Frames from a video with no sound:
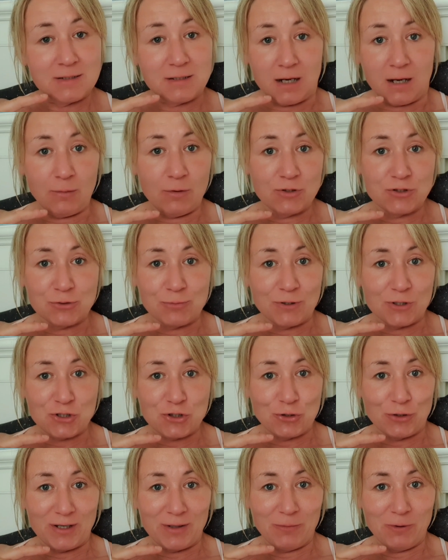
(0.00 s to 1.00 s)
I won't do much
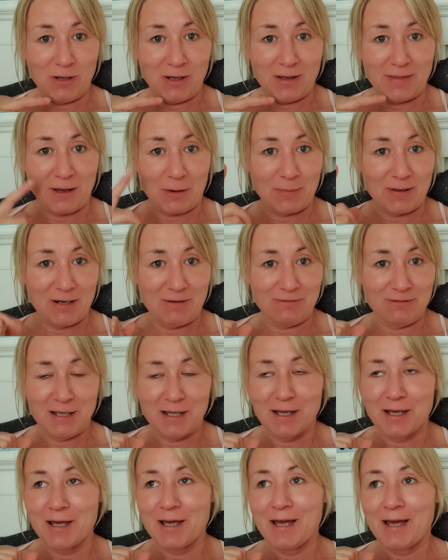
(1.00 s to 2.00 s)
cooking, will I? That'd be
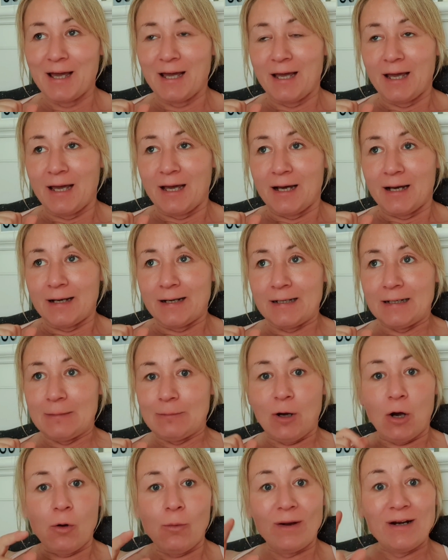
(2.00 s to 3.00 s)
lovely.
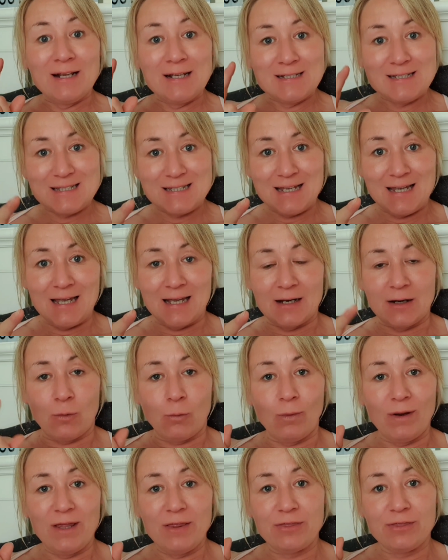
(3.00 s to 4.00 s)
And his skin.
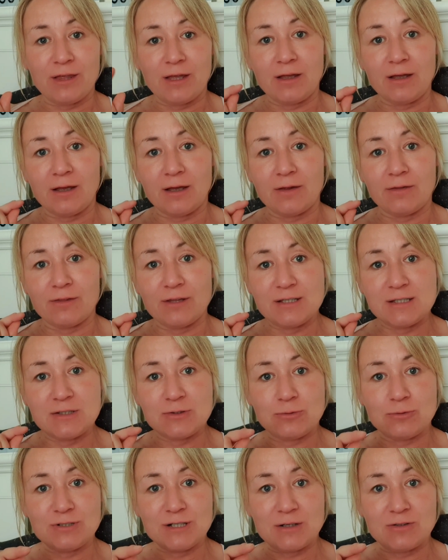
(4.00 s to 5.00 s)
We think this is
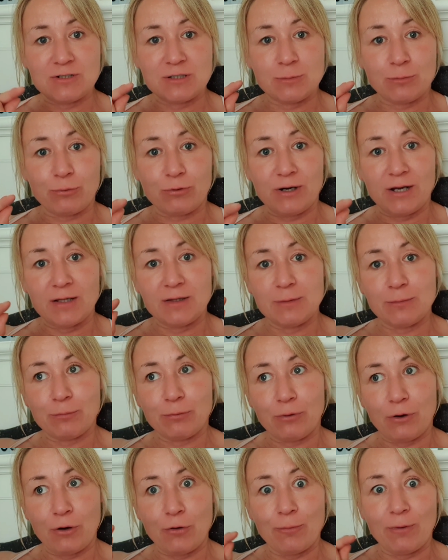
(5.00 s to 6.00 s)
all down to the pre and the
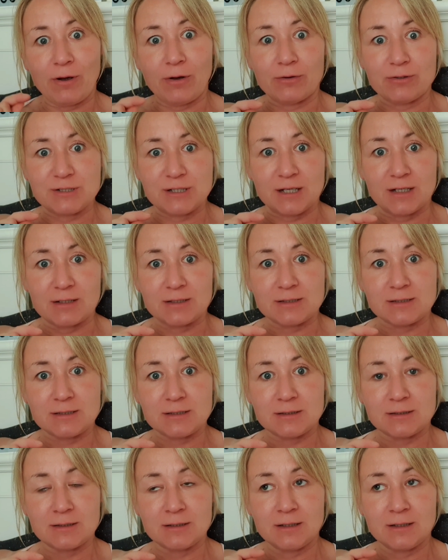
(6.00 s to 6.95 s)
probiotics.